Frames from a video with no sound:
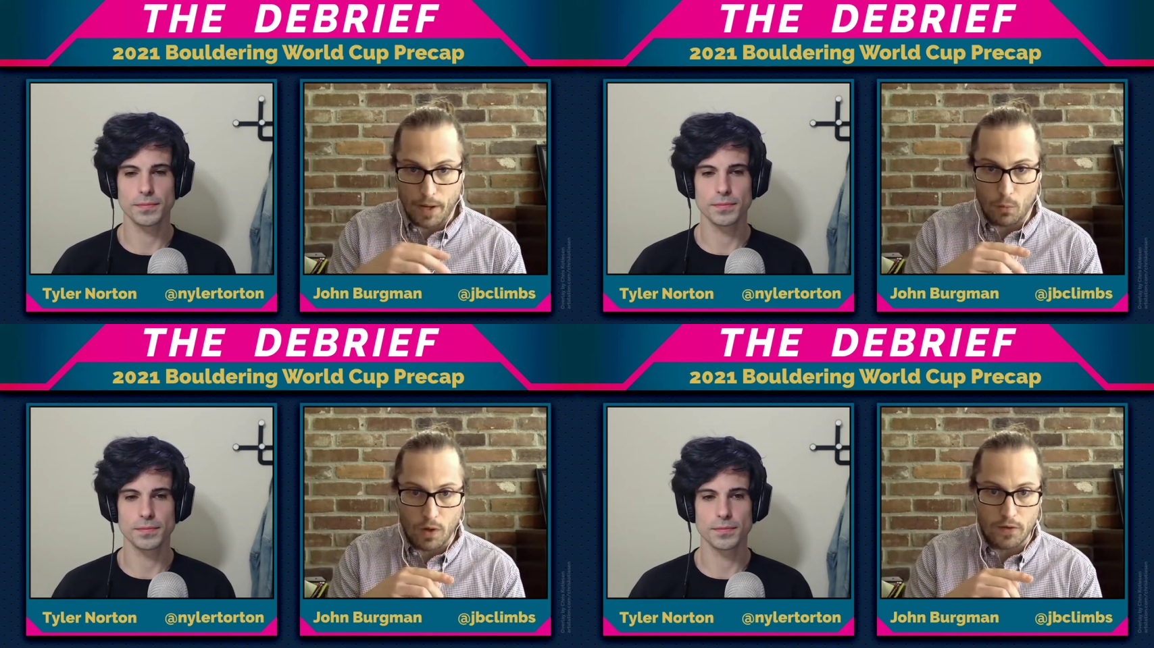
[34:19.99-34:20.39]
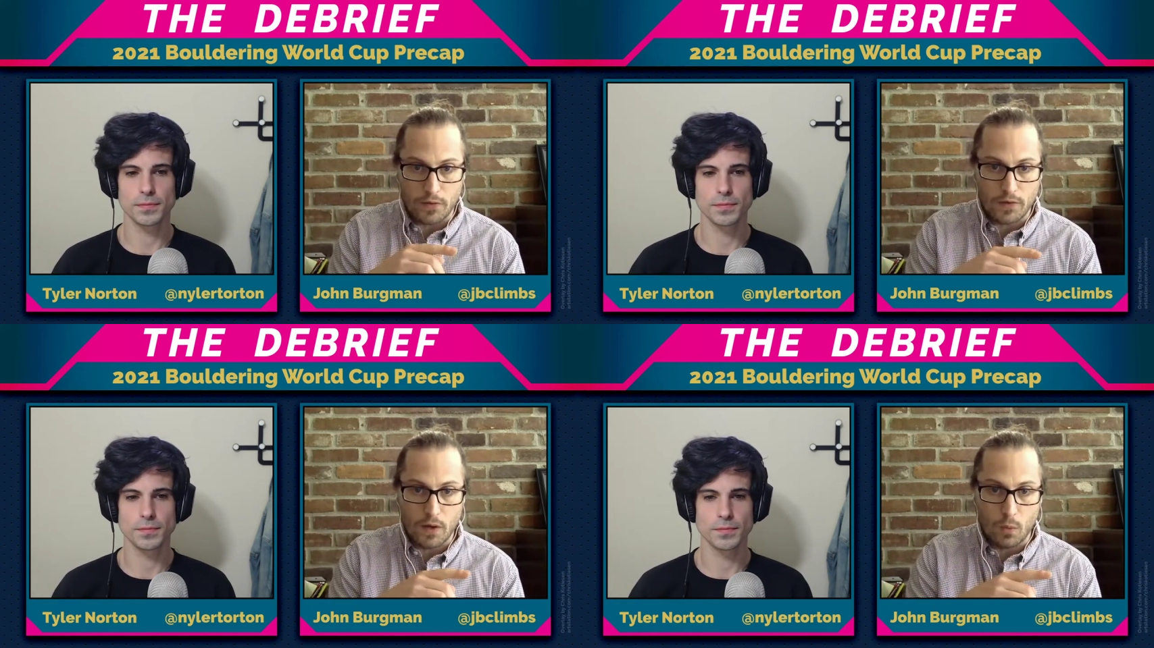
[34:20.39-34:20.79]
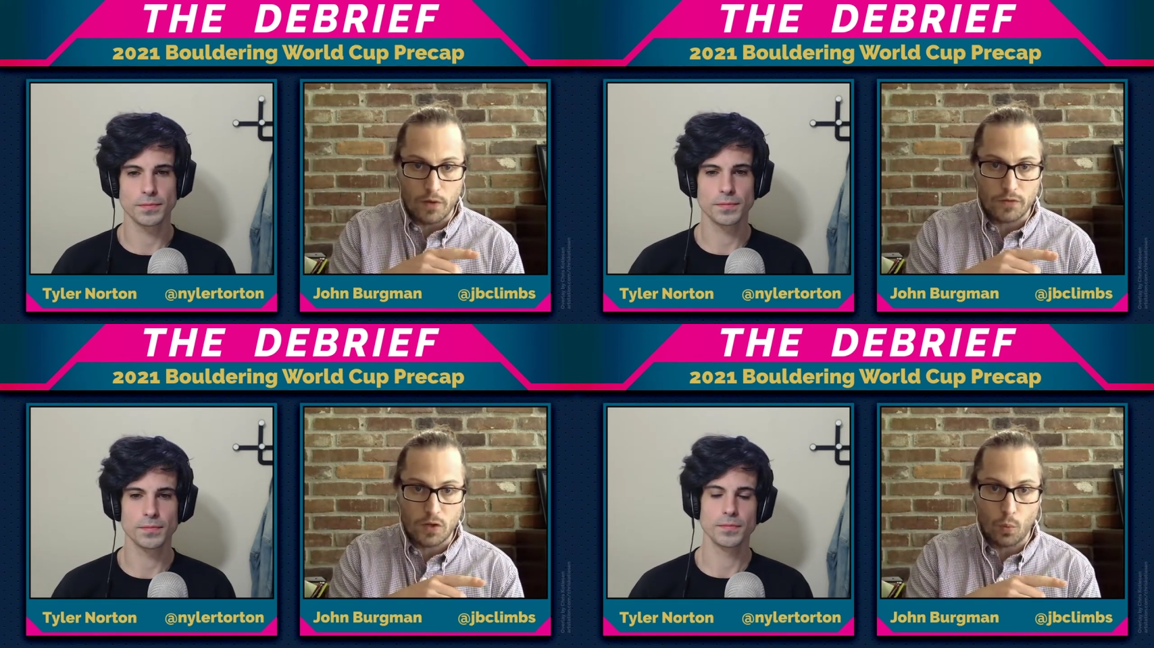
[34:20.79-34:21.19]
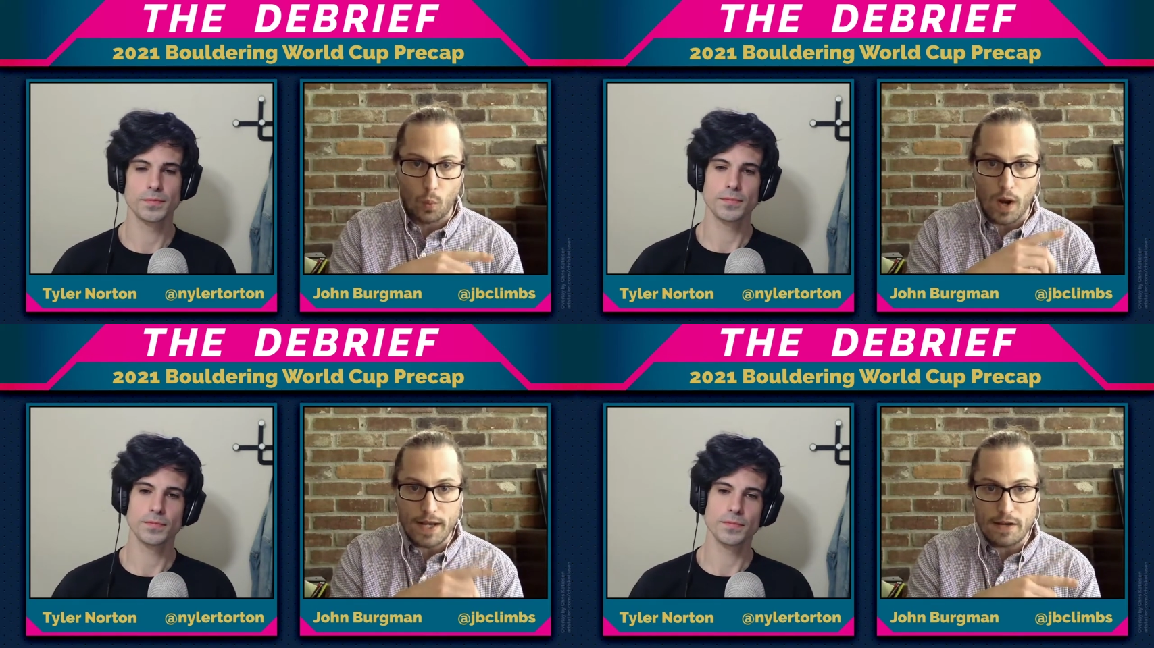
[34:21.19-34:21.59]
Speaker 1: But was was to
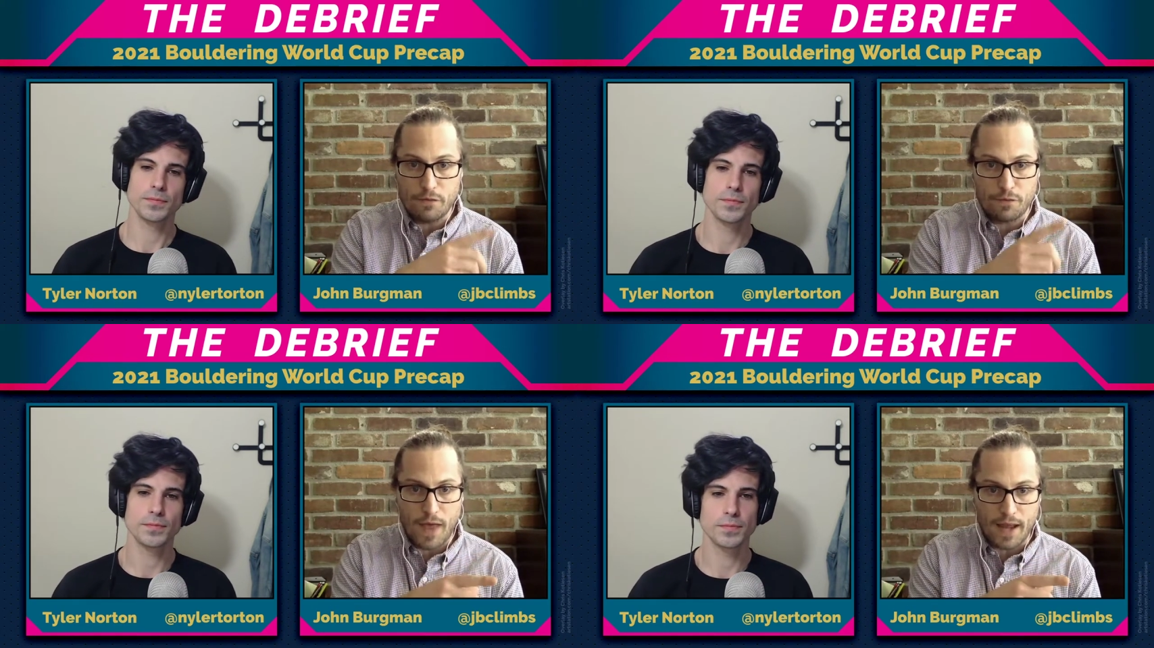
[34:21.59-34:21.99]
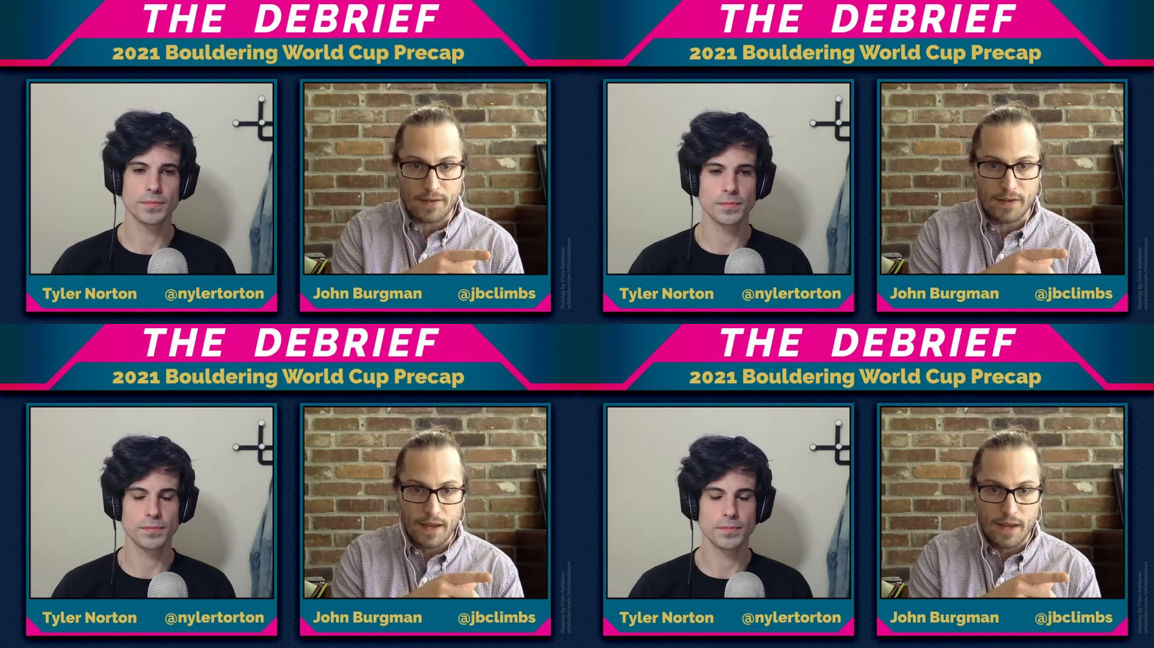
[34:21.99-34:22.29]
what effect